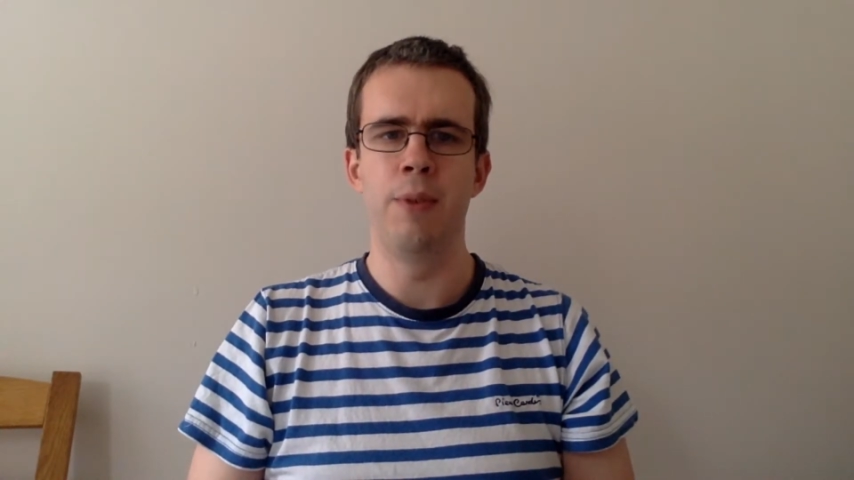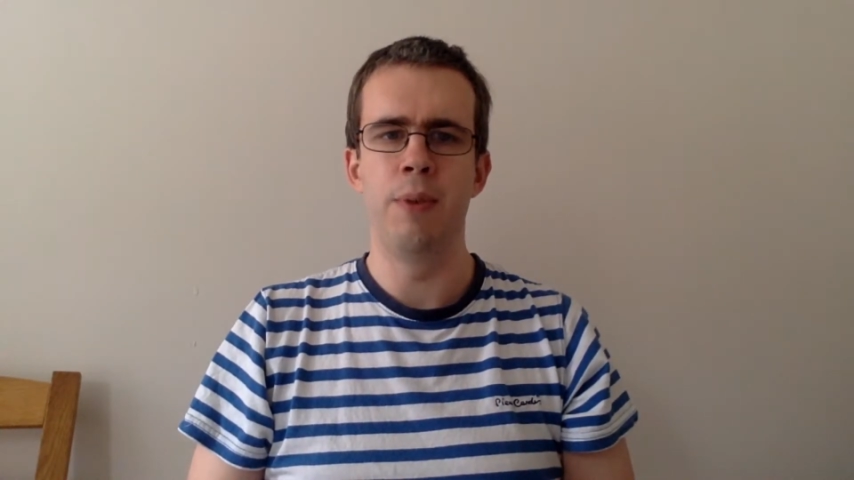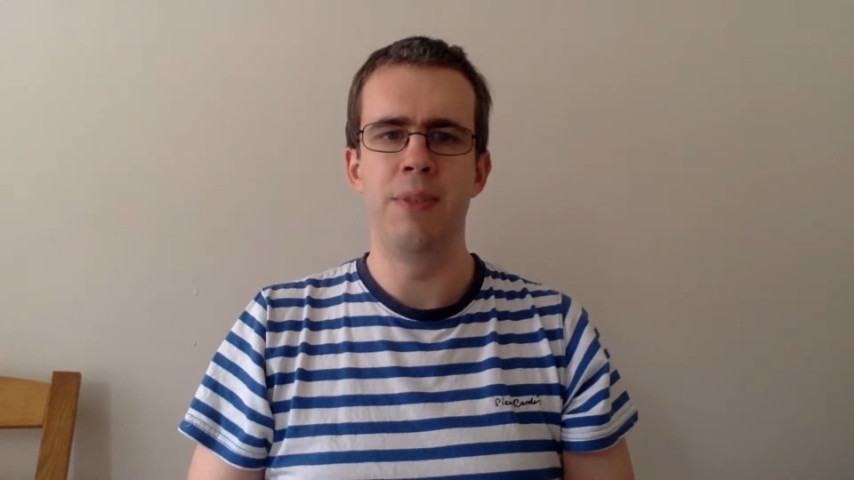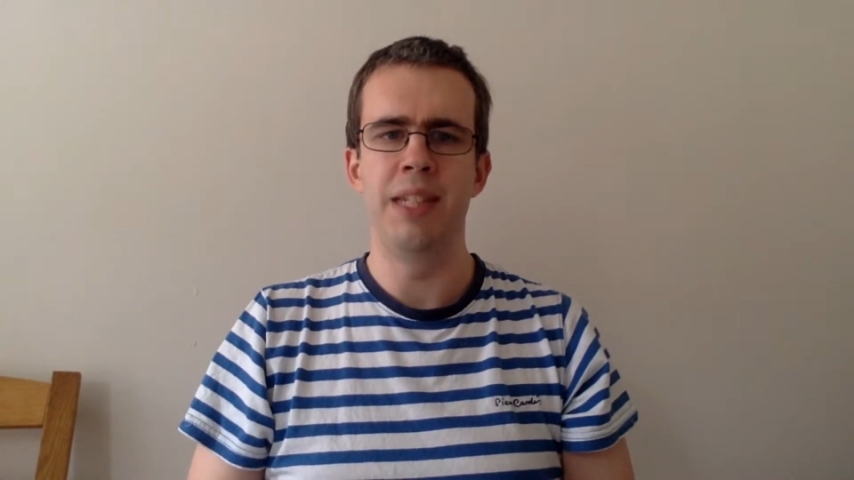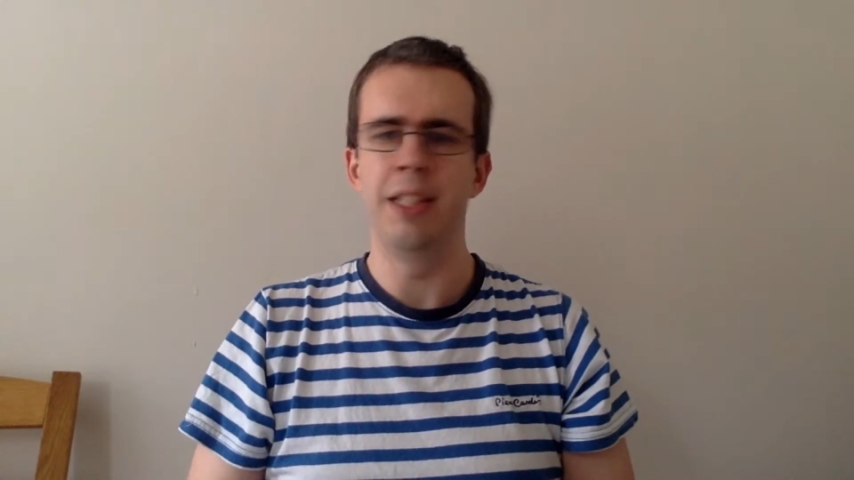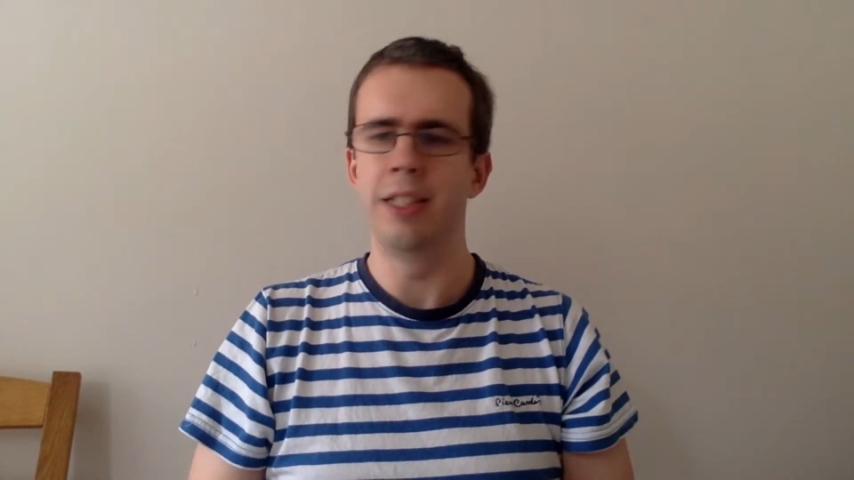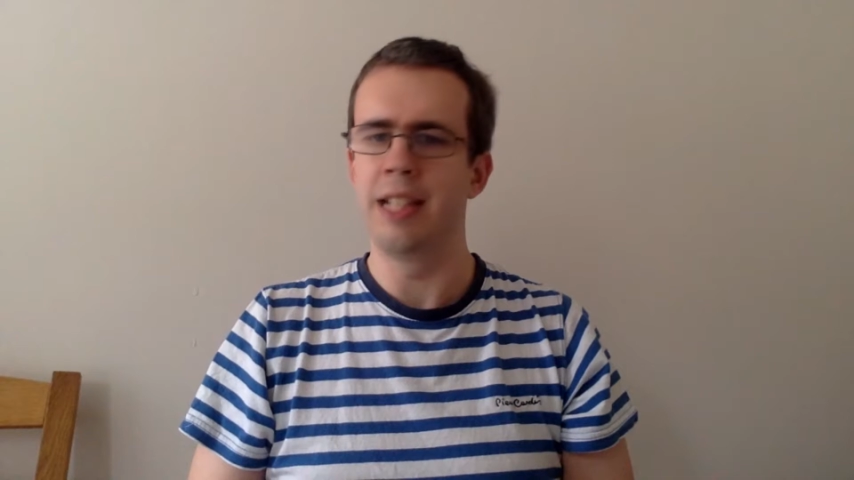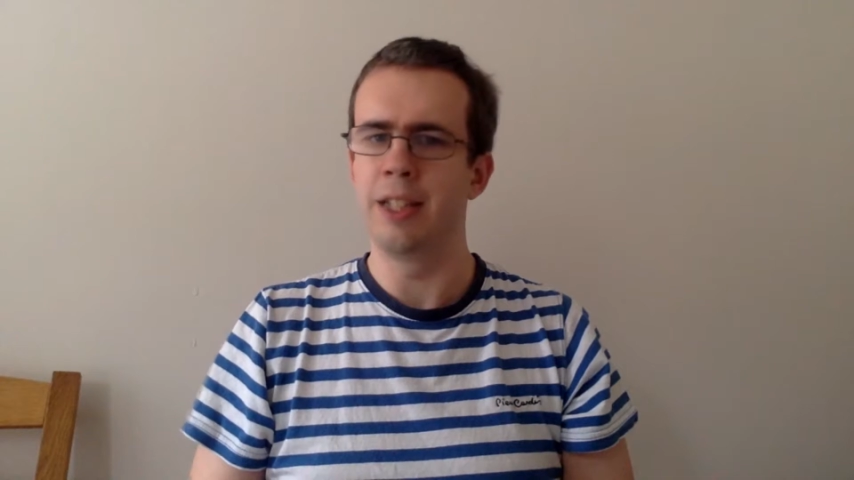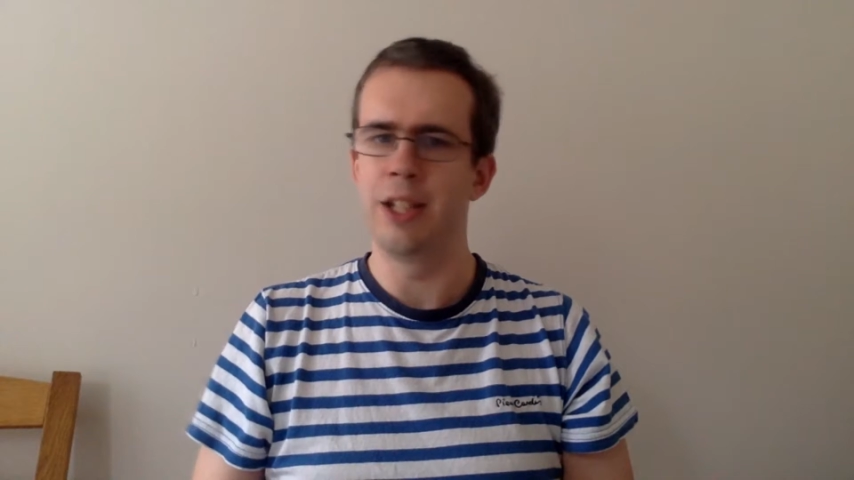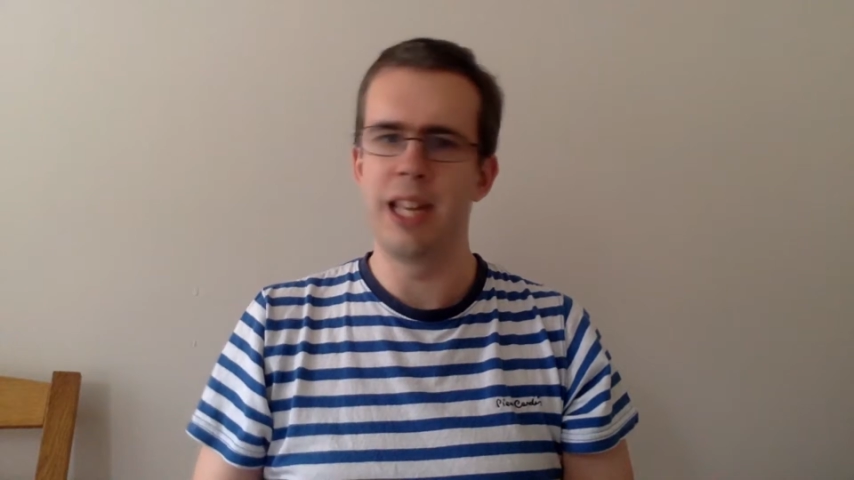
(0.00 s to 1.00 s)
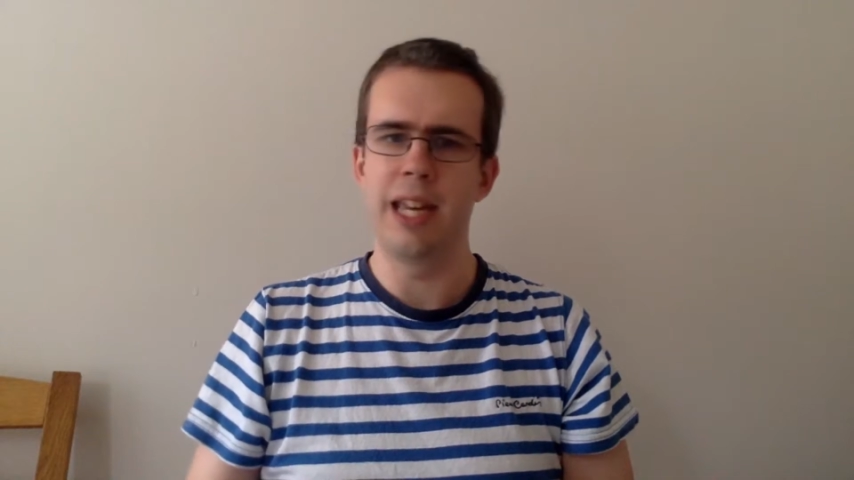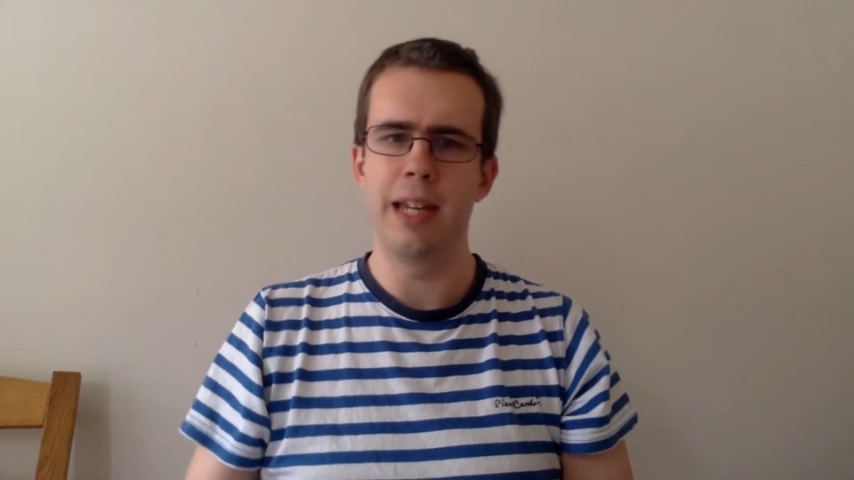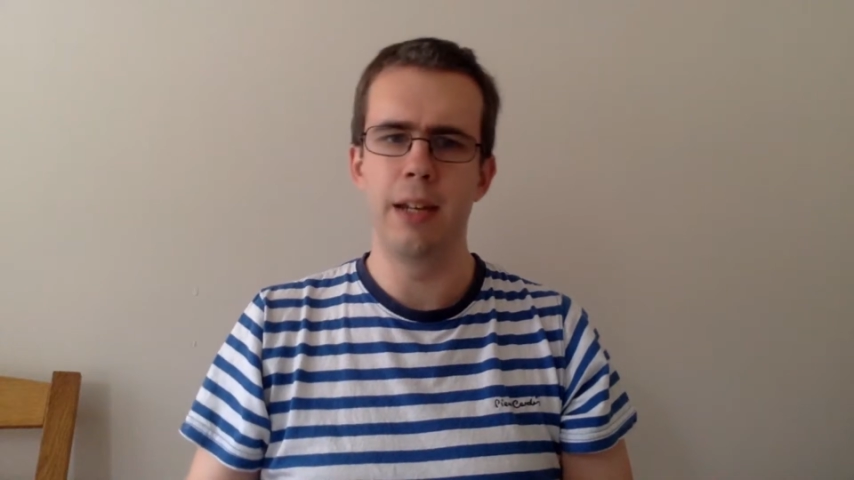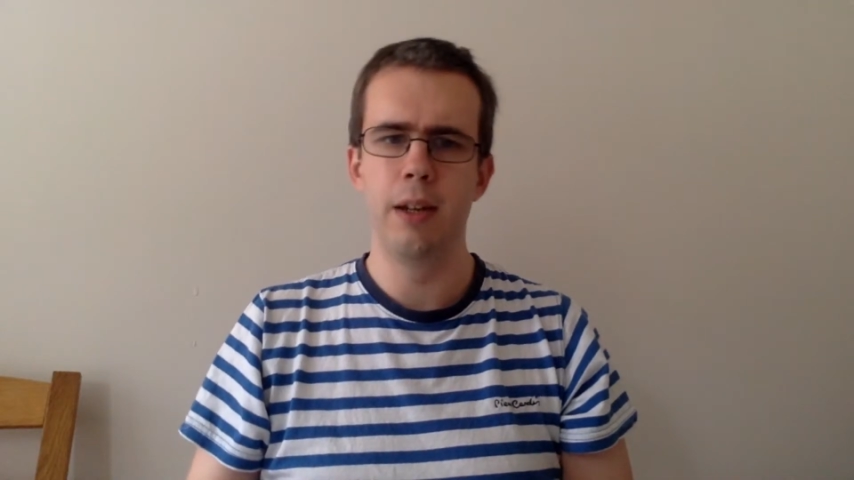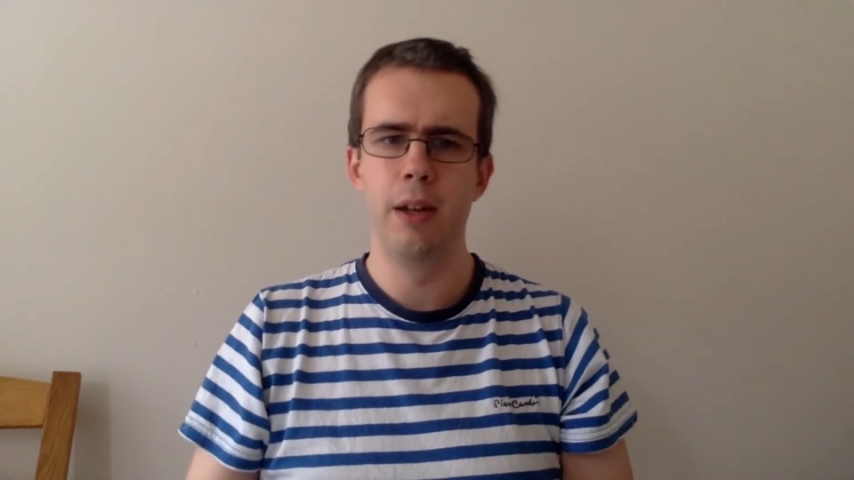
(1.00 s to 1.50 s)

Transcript: with Jesus as our king.